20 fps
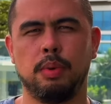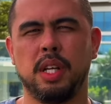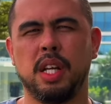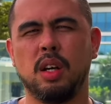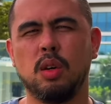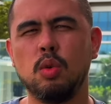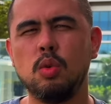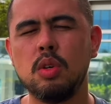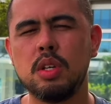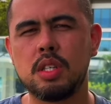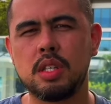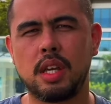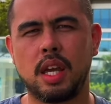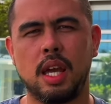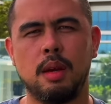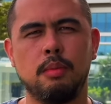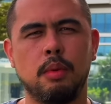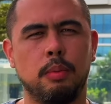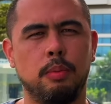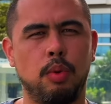but there always
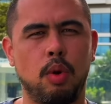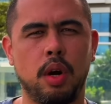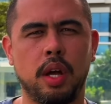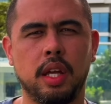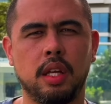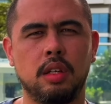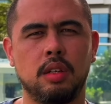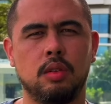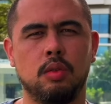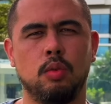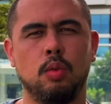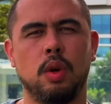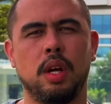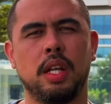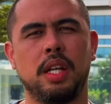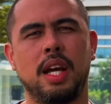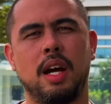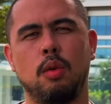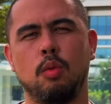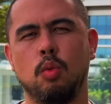came a point
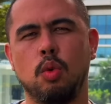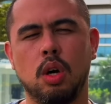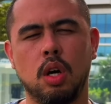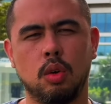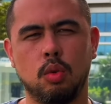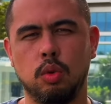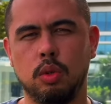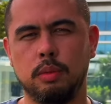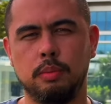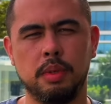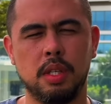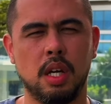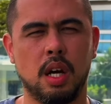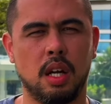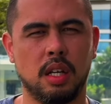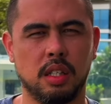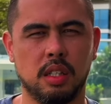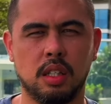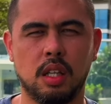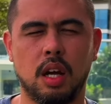where that work would be
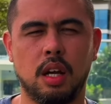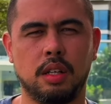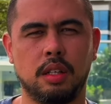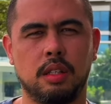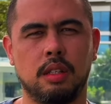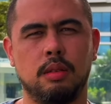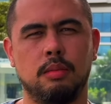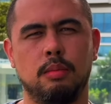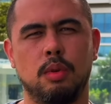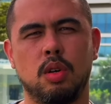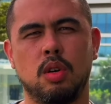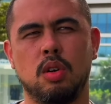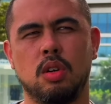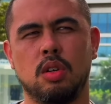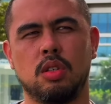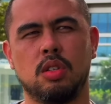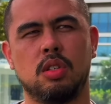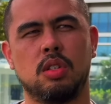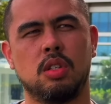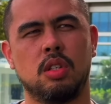undone
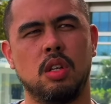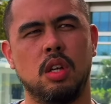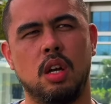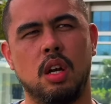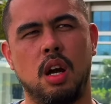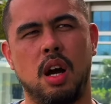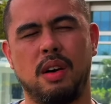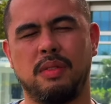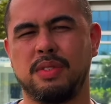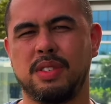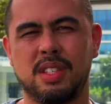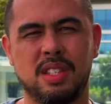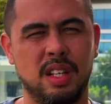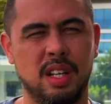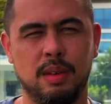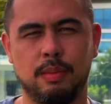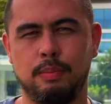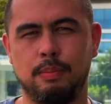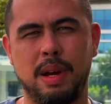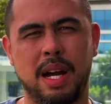because I've
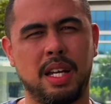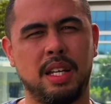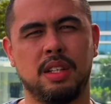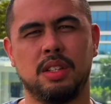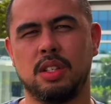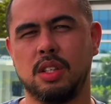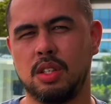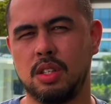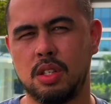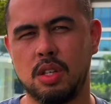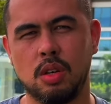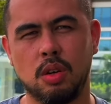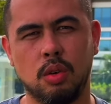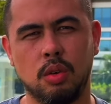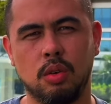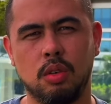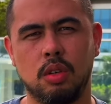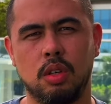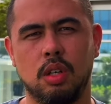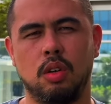slipped back into
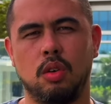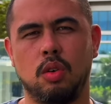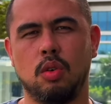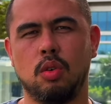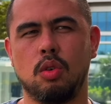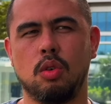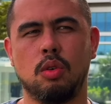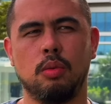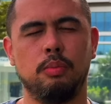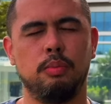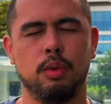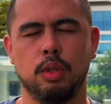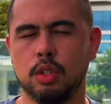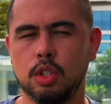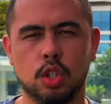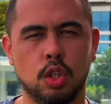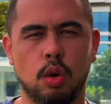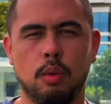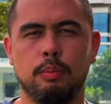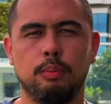tilt or
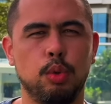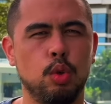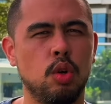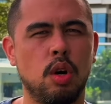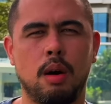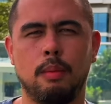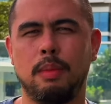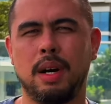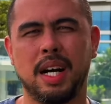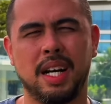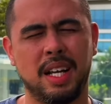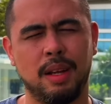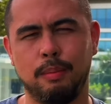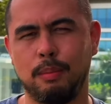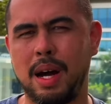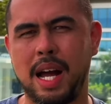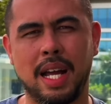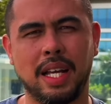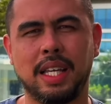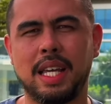blew up
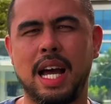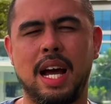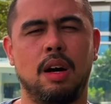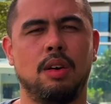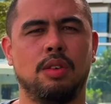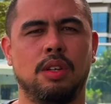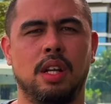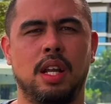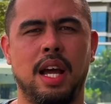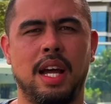my account,